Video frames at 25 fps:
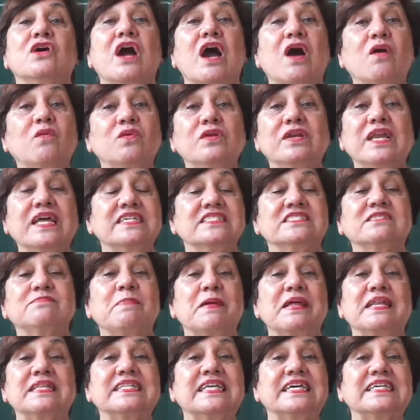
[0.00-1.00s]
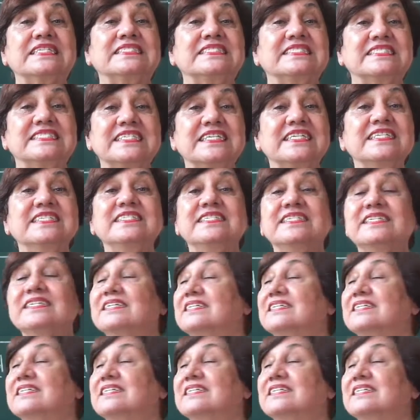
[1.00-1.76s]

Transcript: how will I spell that did?